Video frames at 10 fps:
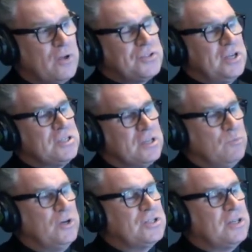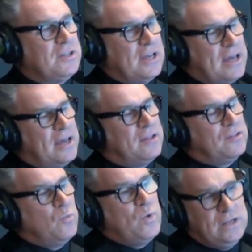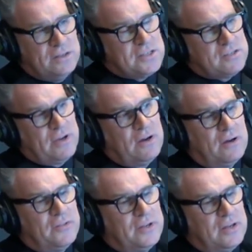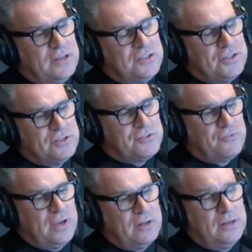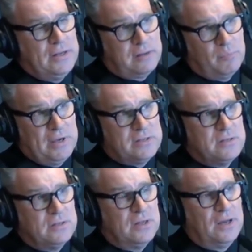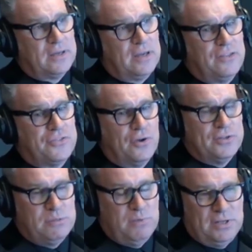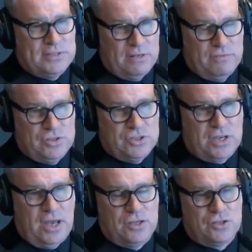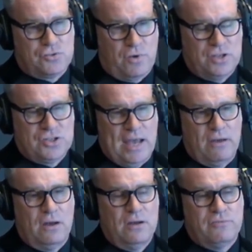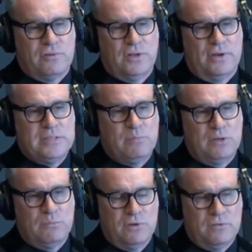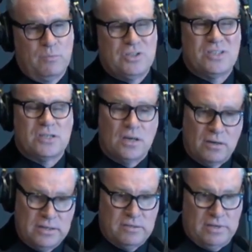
those things in which the weaknesses of it are that it does feel a little bit like a 30-minute television sketch stretched out over a 90-minute movie, which is kind of